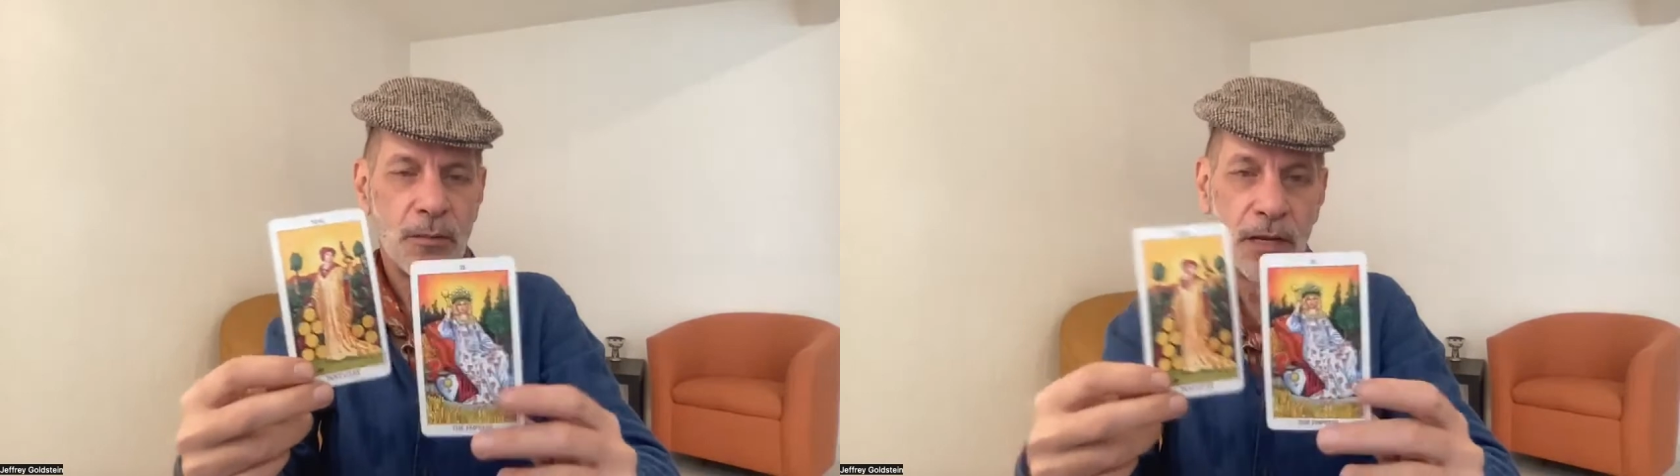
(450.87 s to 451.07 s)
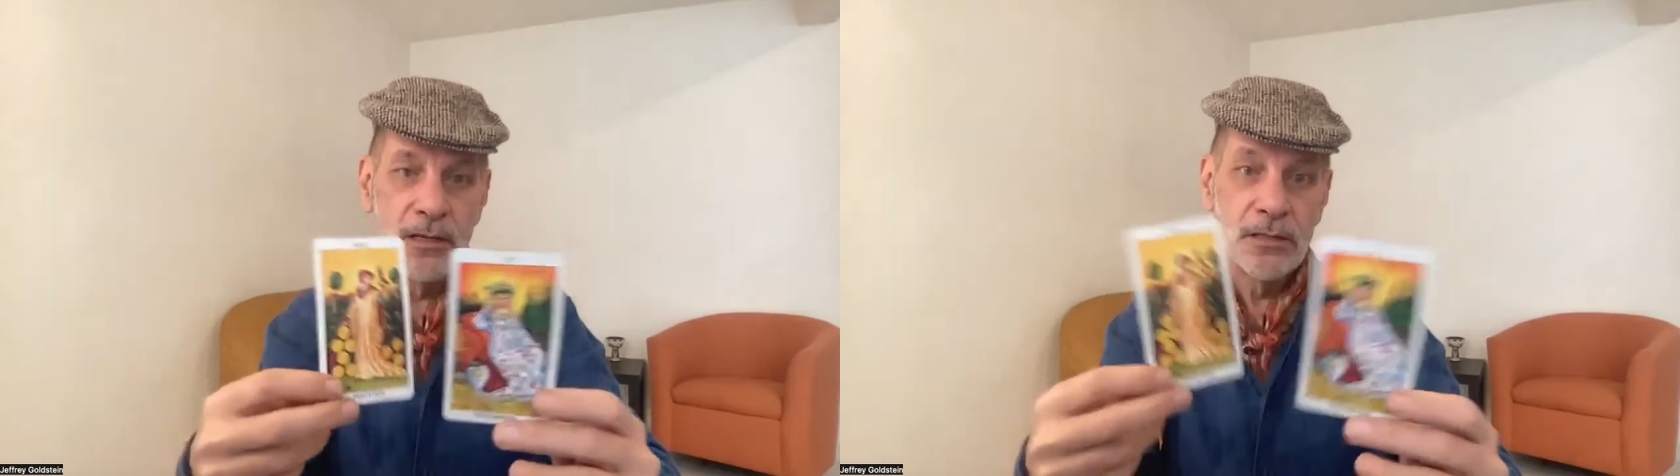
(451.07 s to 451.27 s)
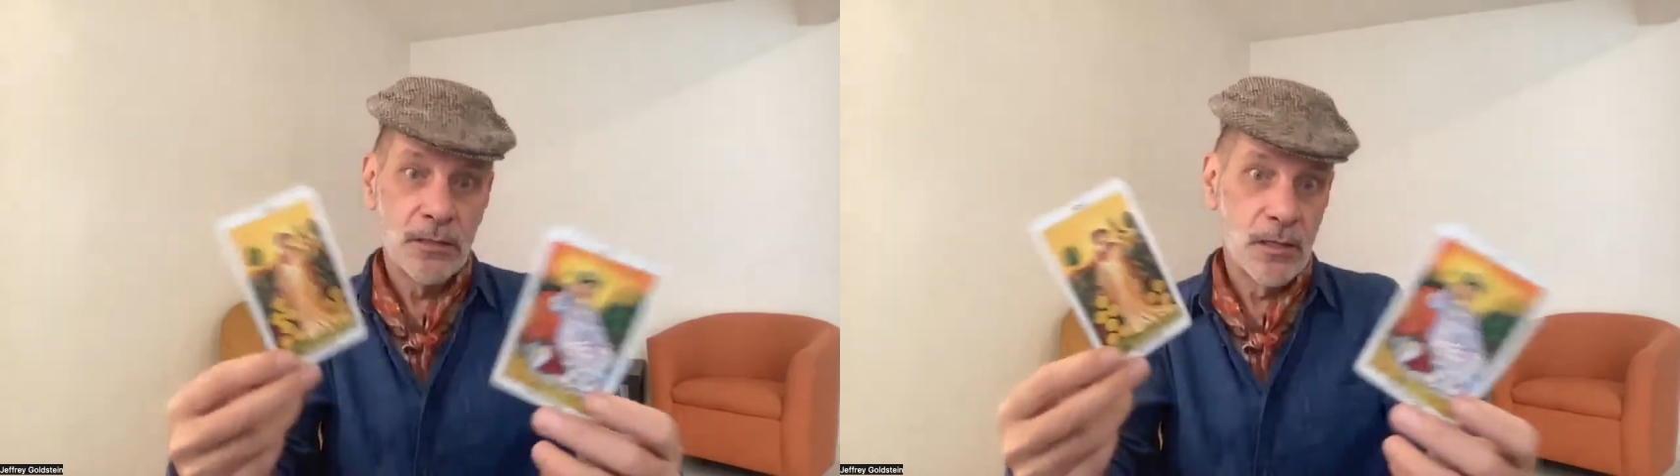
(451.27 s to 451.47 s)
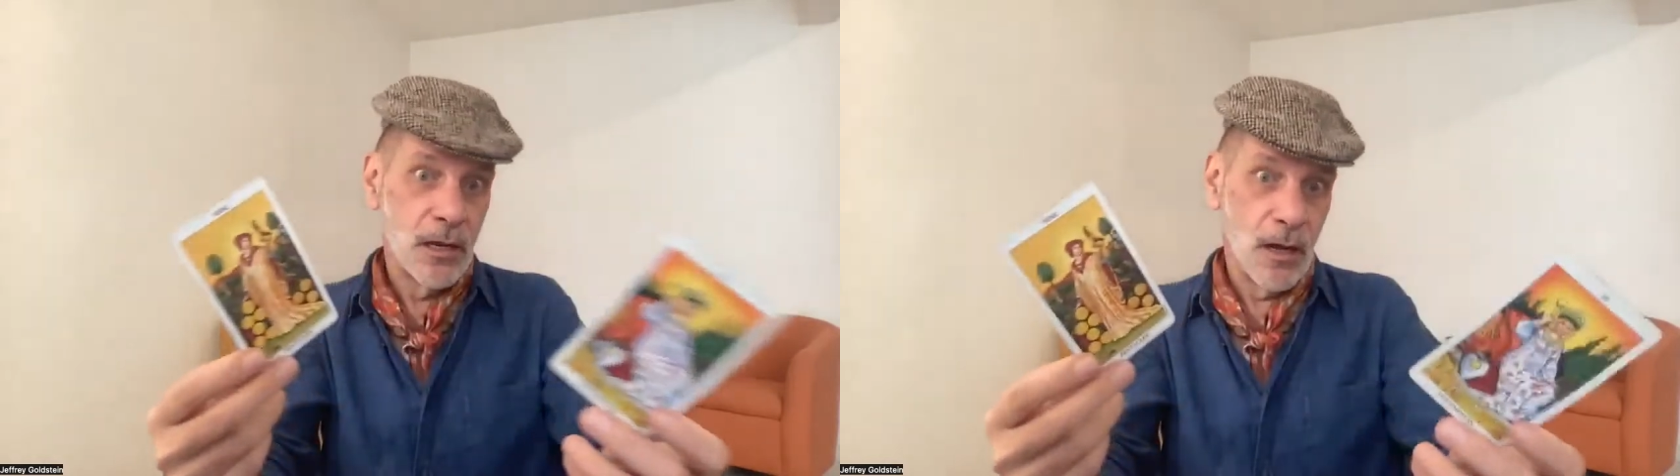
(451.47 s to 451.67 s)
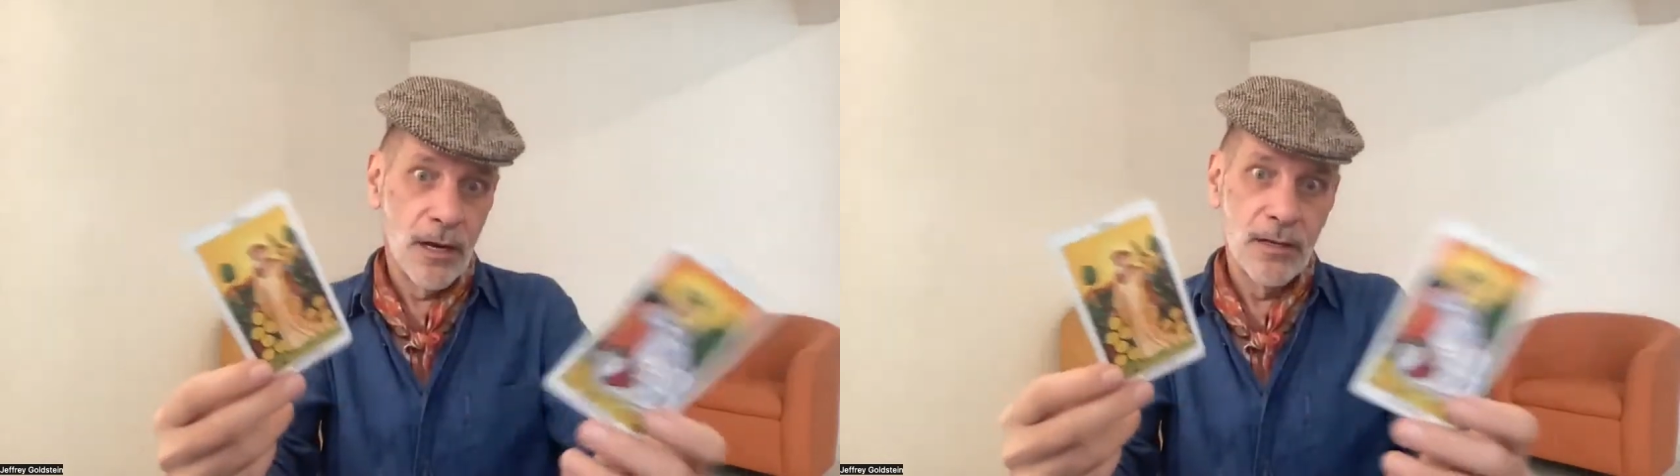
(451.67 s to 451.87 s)
I mean, this is a
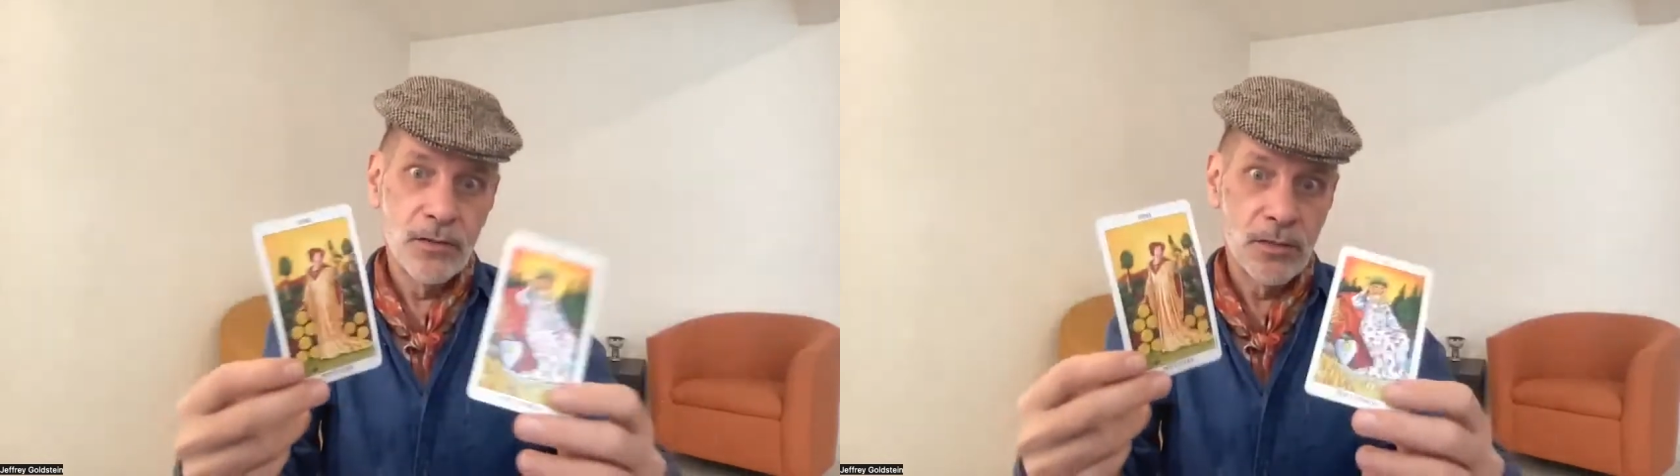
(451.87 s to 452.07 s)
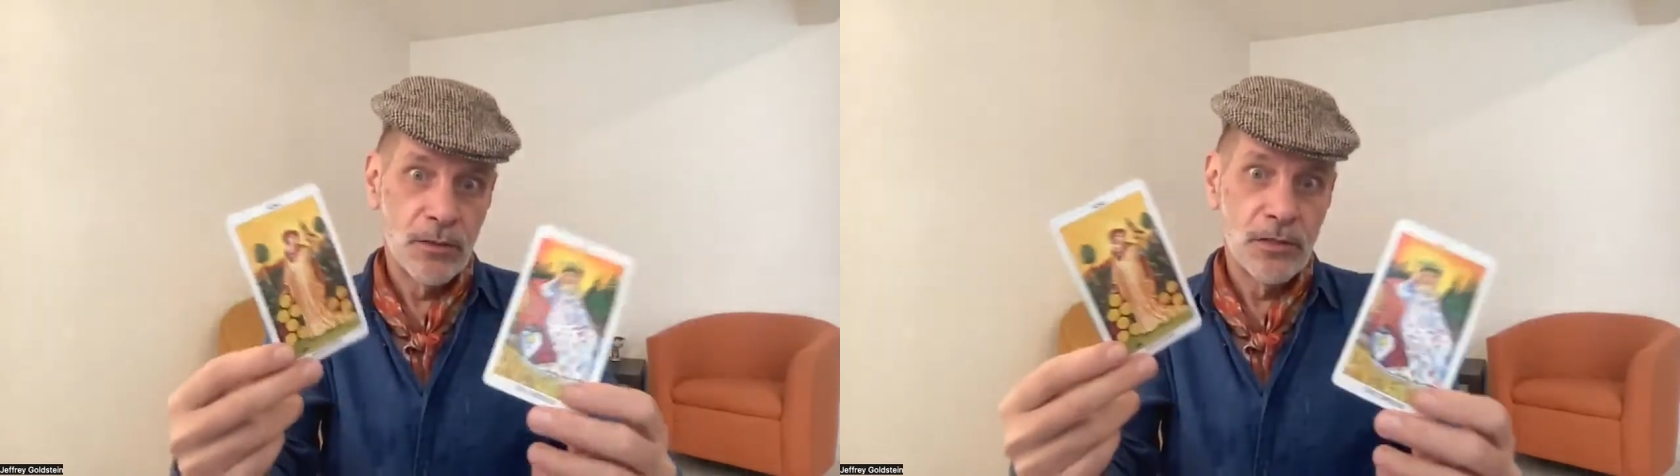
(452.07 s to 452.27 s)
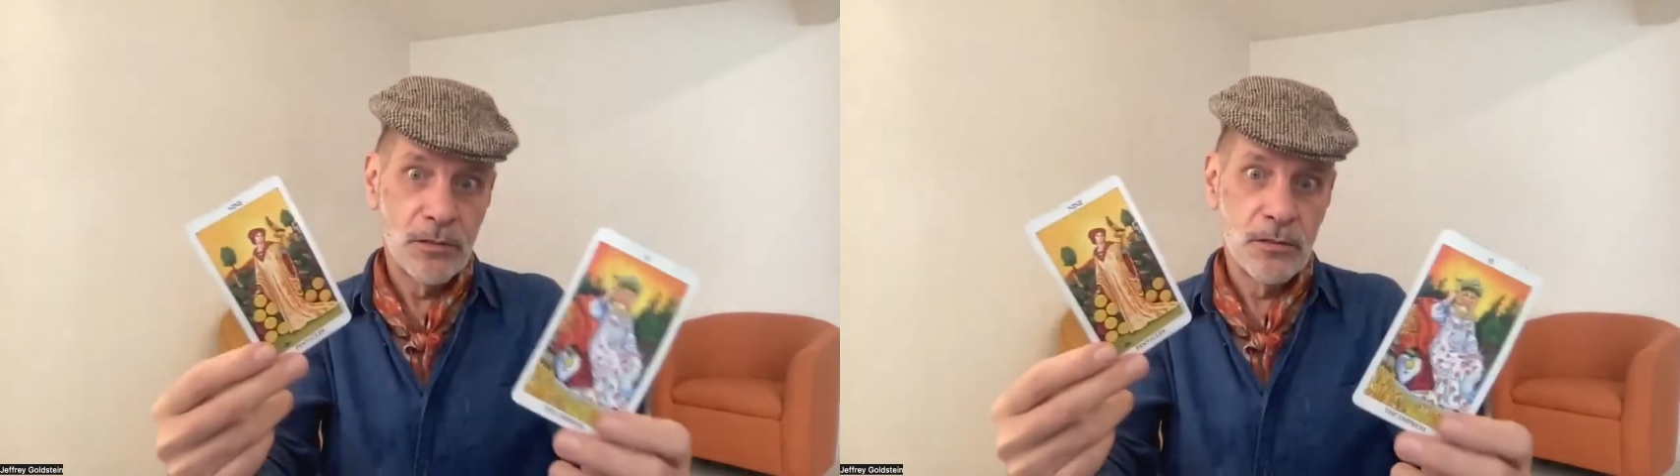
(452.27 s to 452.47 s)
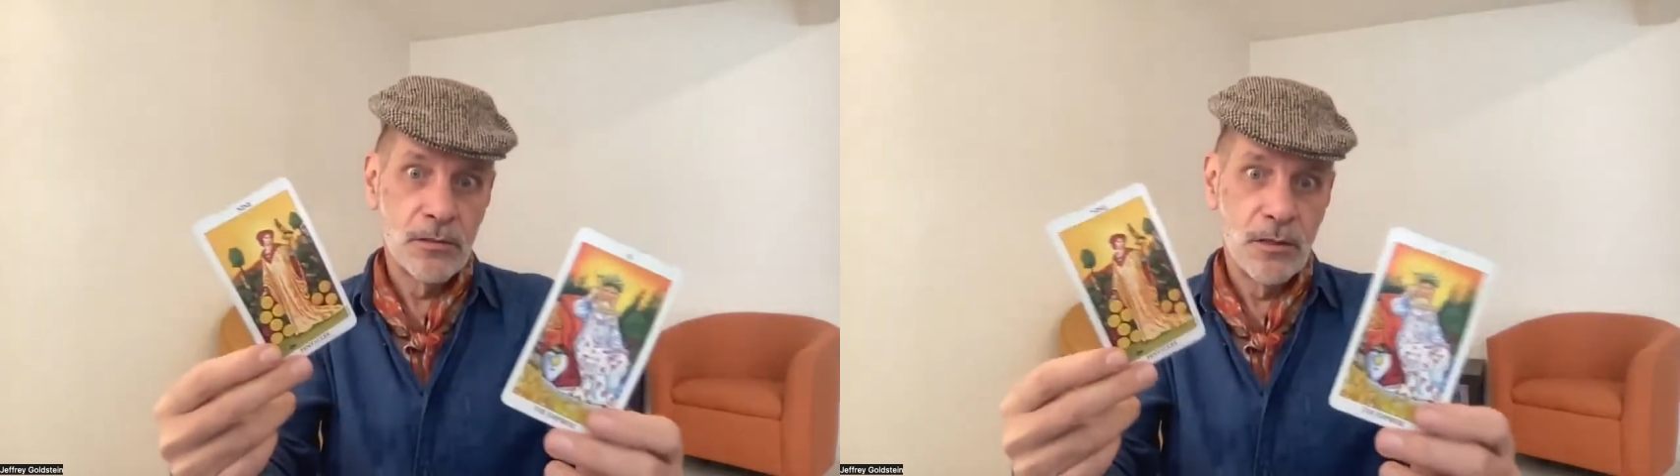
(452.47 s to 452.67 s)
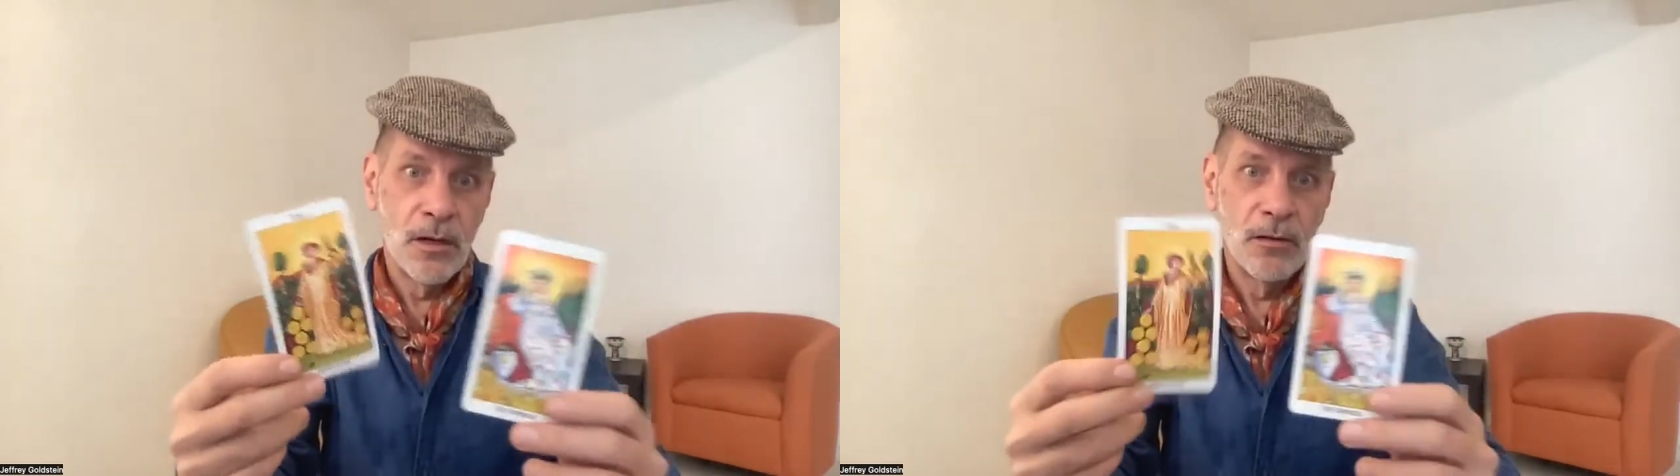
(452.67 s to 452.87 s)
goddess, so
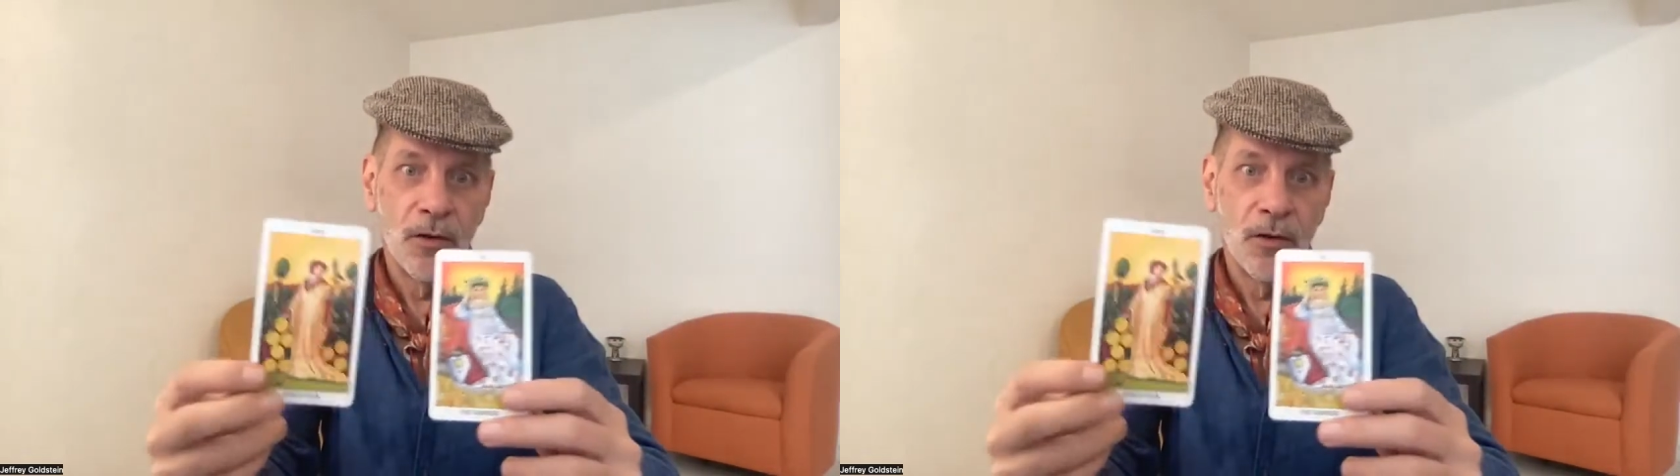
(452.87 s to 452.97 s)
it's, you know,